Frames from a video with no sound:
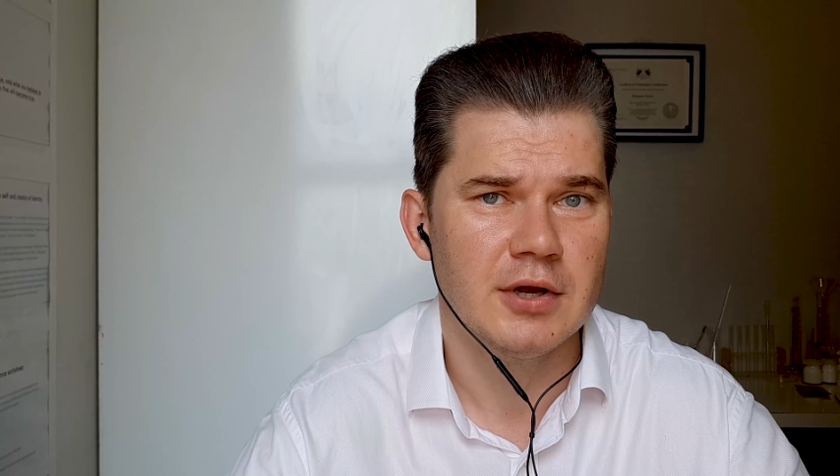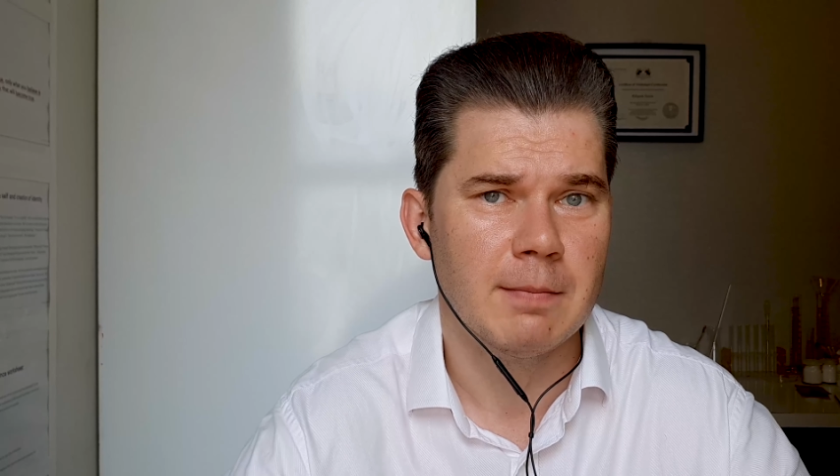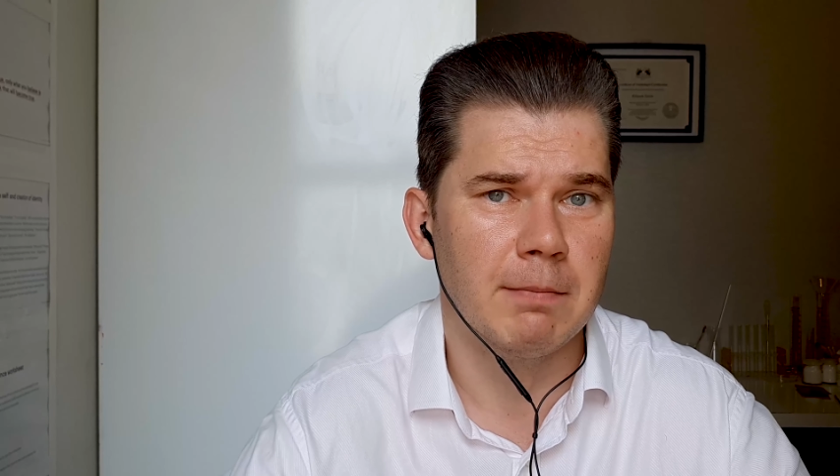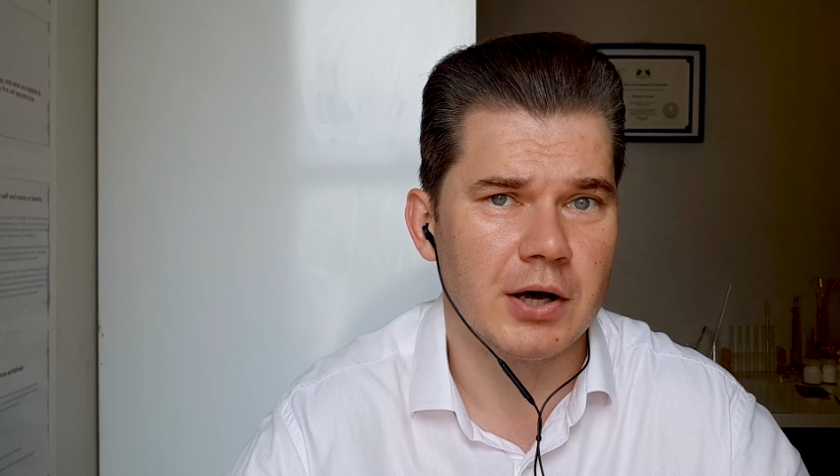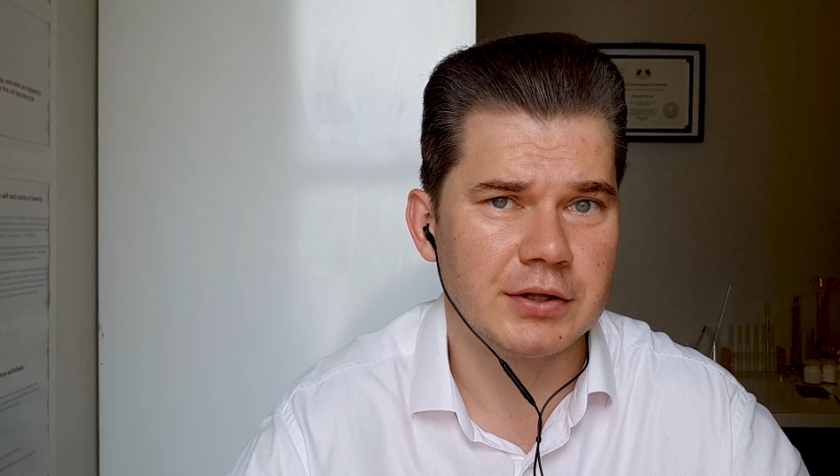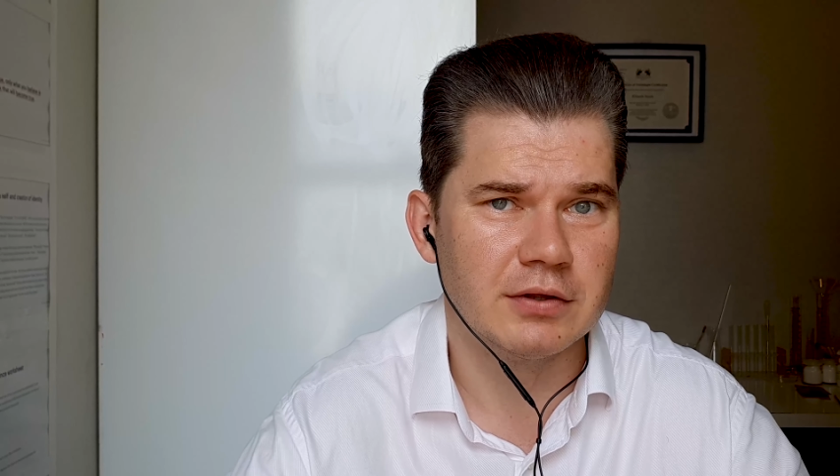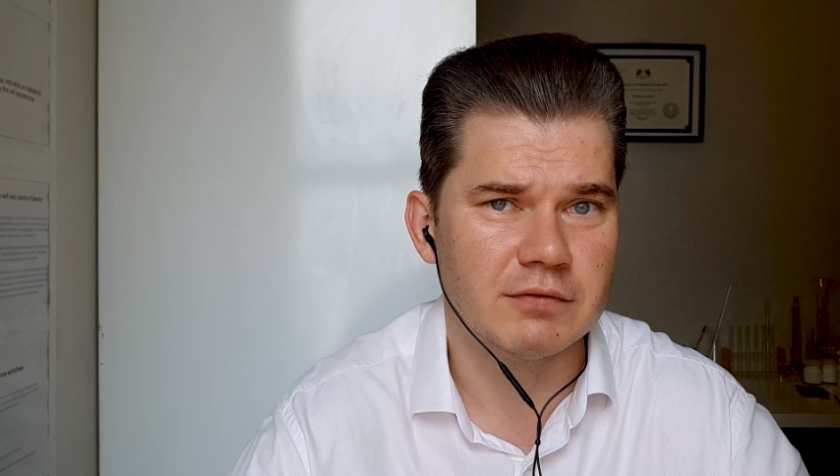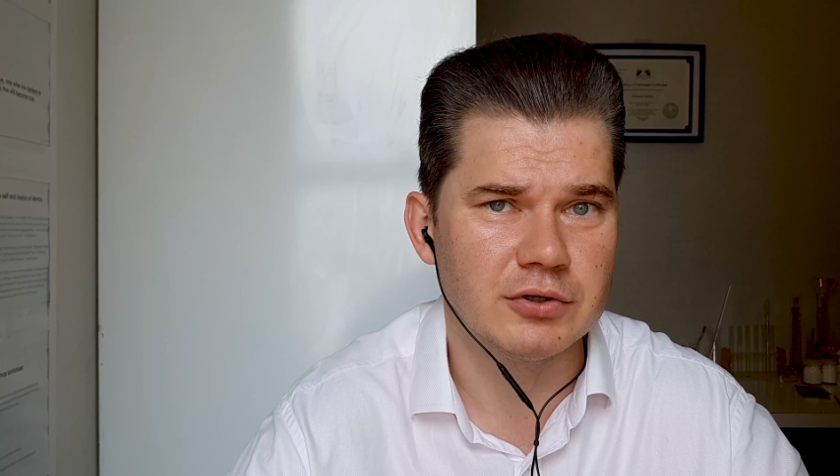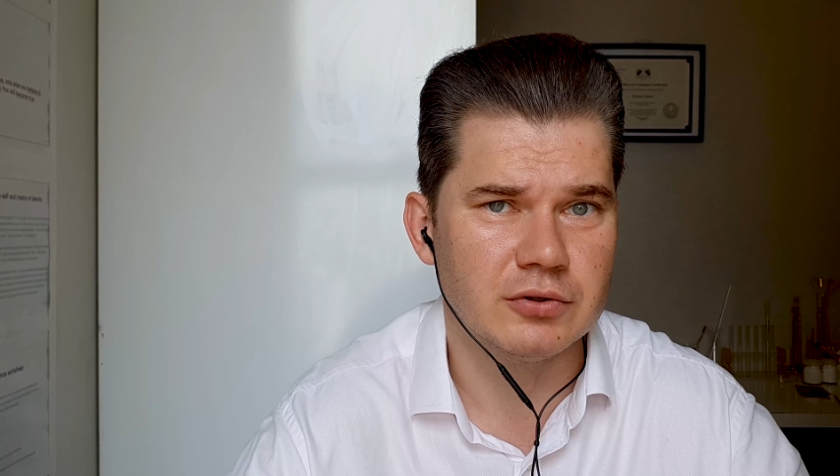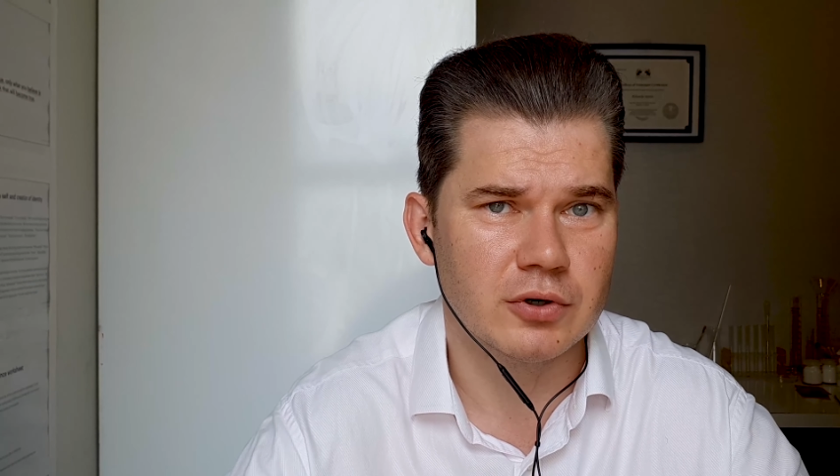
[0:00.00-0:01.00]
But
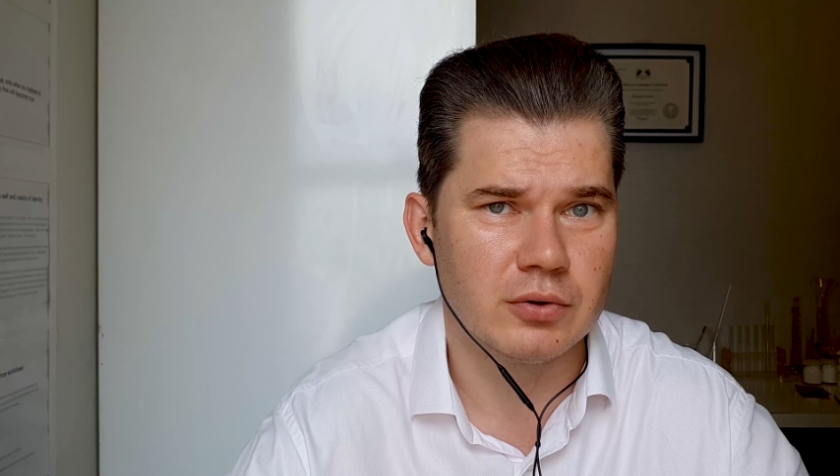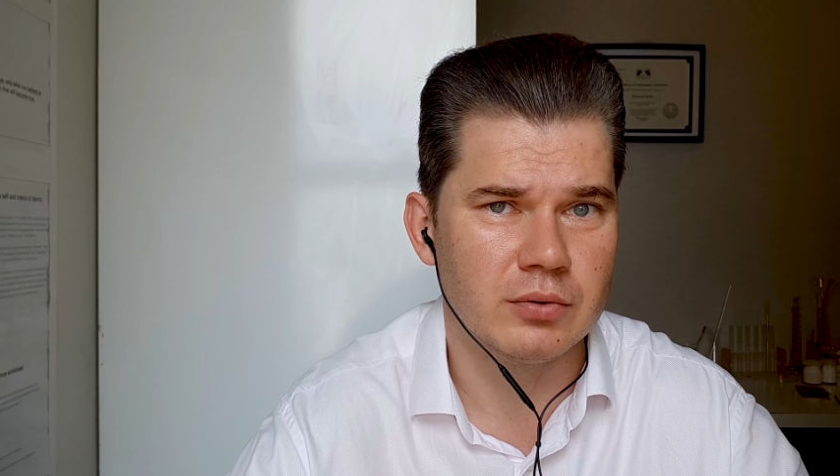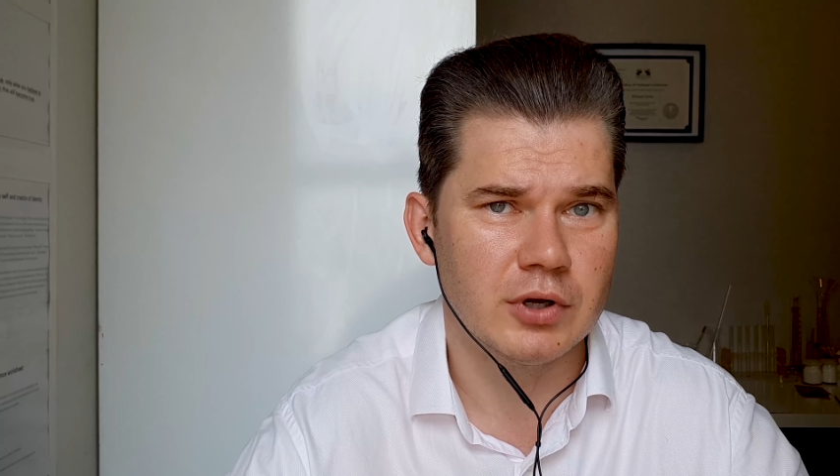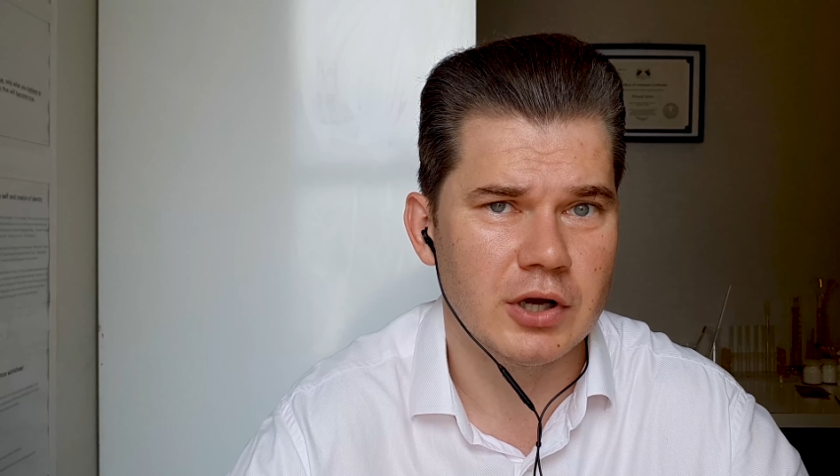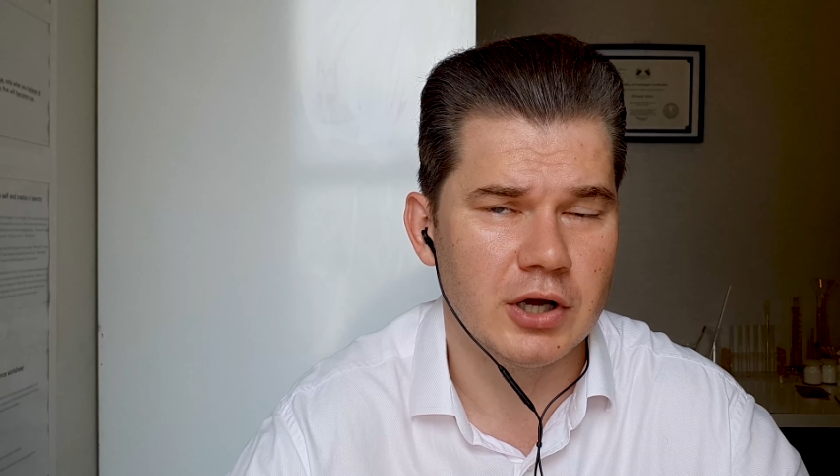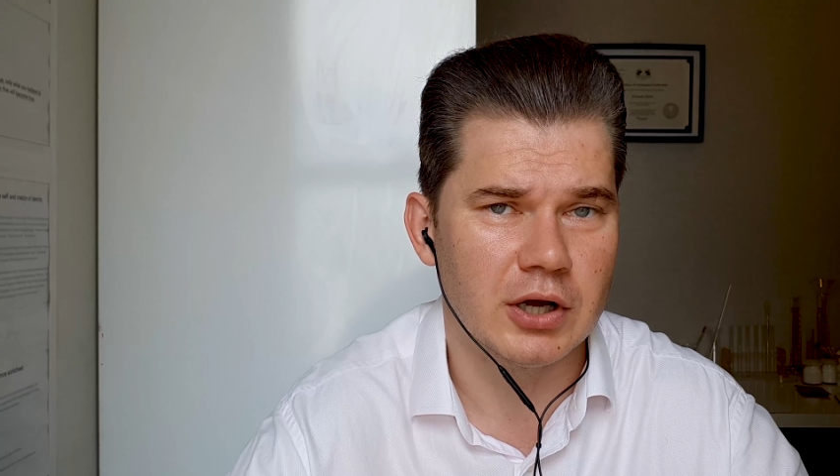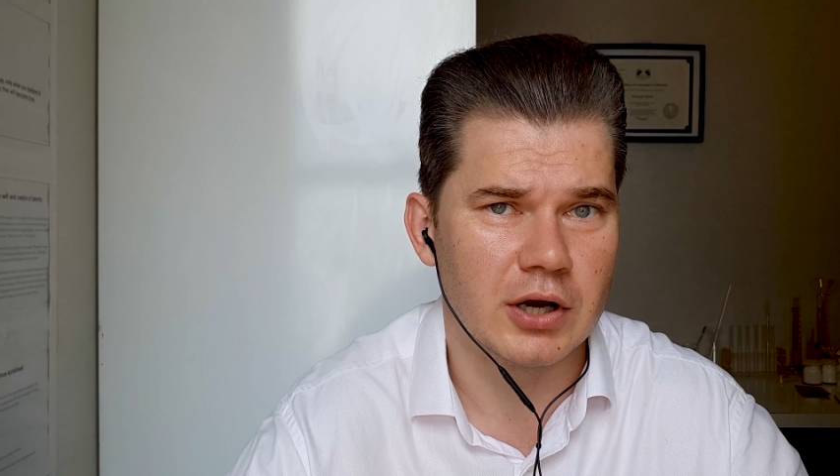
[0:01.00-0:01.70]
when you know uh,